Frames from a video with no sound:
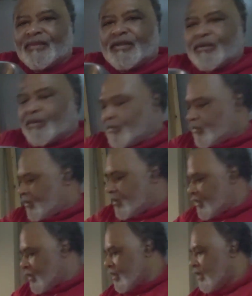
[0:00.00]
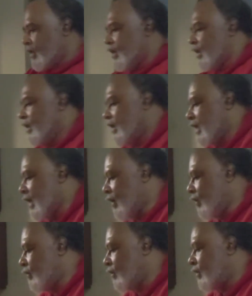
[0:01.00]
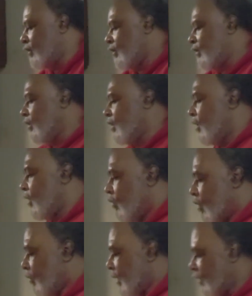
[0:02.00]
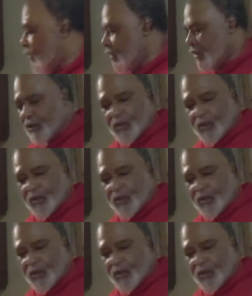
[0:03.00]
So now, what we're going to